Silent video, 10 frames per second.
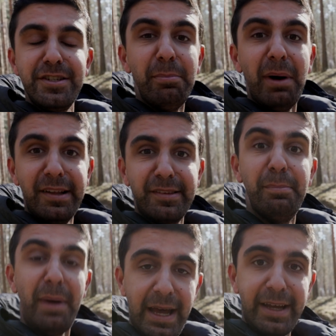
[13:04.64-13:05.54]
a bus
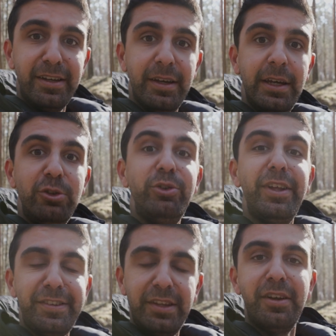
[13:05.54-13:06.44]
back to
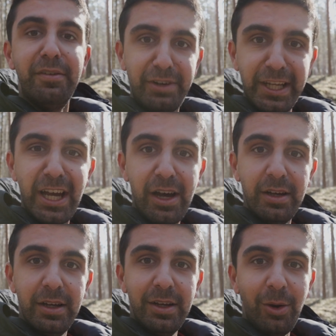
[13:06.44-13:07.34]
the center of Riga,
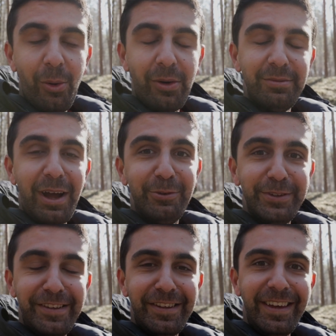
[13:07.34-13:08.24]
or how
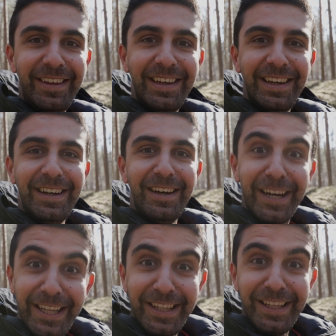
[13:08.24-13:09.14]
they say,
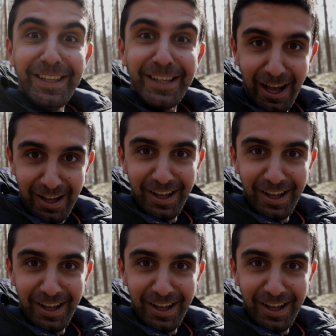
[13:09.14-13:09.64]
Riga.